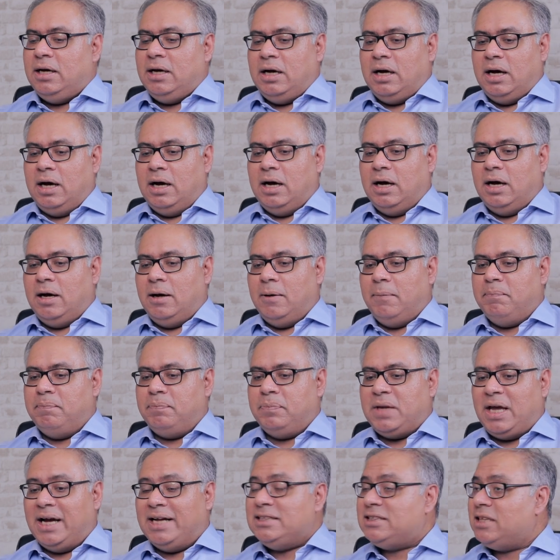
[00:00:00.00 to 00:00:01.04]

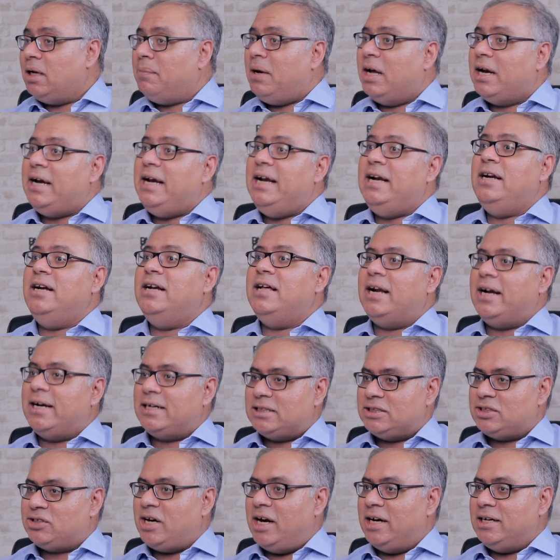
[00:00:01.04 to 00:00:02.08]
And some are indirect
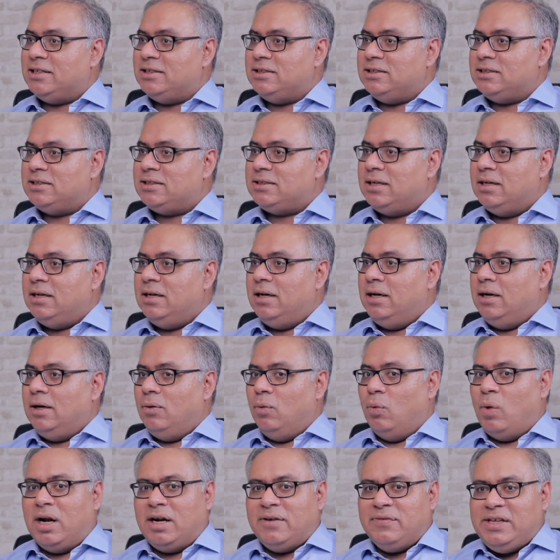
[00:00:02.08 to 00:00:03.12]
strategies.
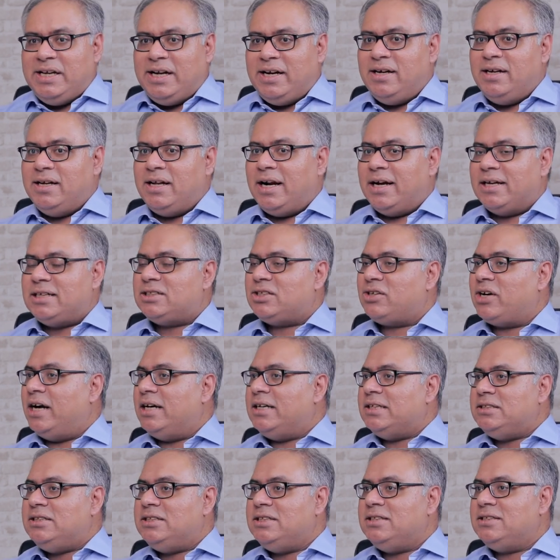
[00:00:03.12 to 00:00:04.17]
One of the indirect
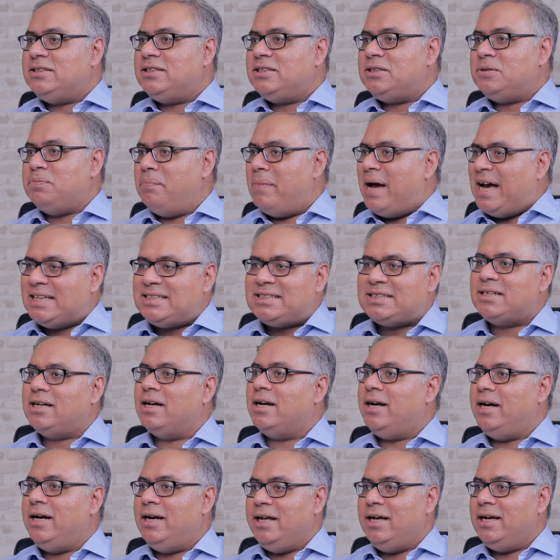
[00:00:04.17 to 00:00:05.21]
strategies is
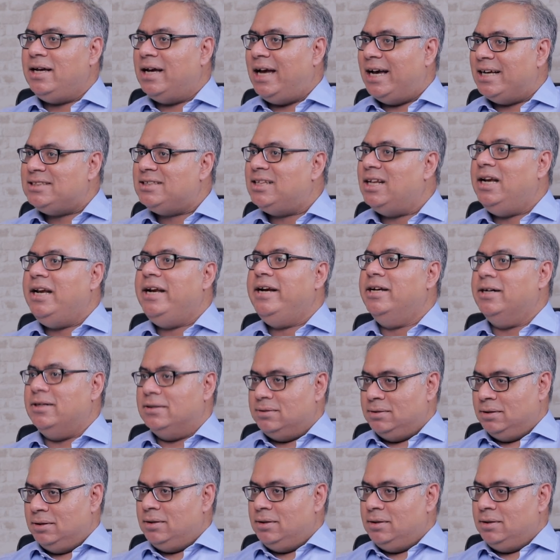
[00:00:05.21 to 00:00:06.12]
masquerading as the leader.